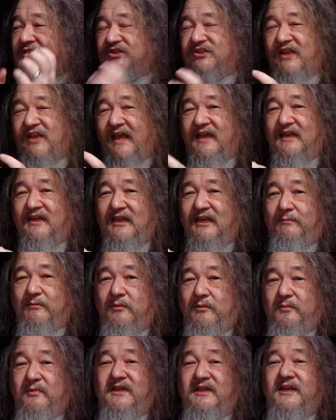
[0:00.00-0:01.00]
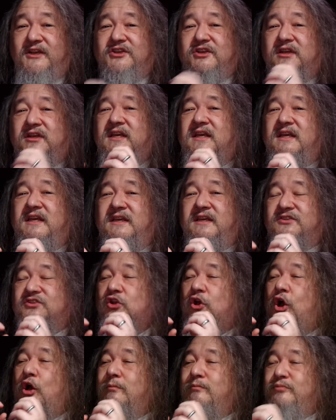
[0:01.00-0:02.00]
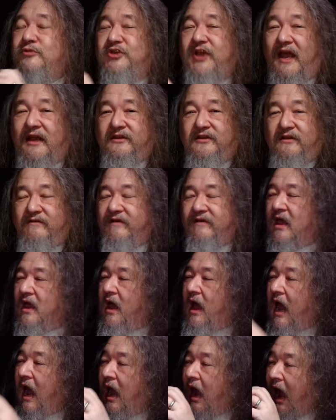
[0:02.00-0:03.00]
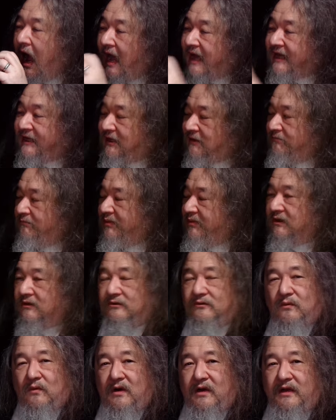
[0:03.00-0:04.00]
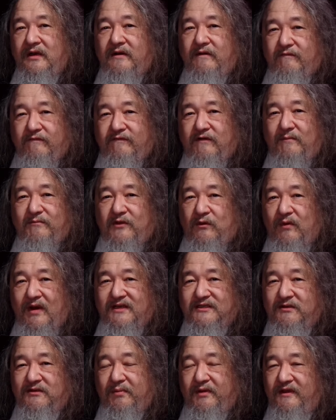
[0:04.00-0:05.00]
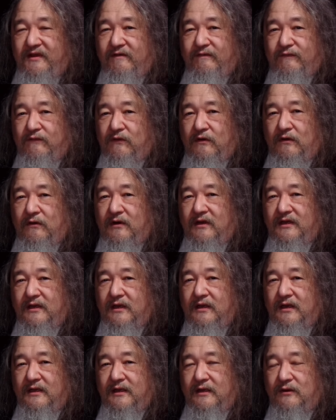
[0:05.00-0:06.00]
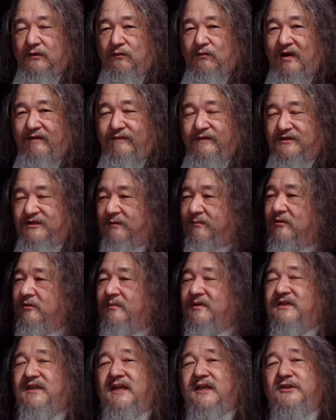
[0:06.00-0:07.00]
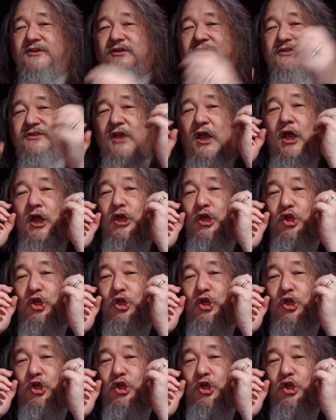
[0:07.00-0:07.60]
The second implementation is objective. I can build one from the recipe for you know, reference implementations.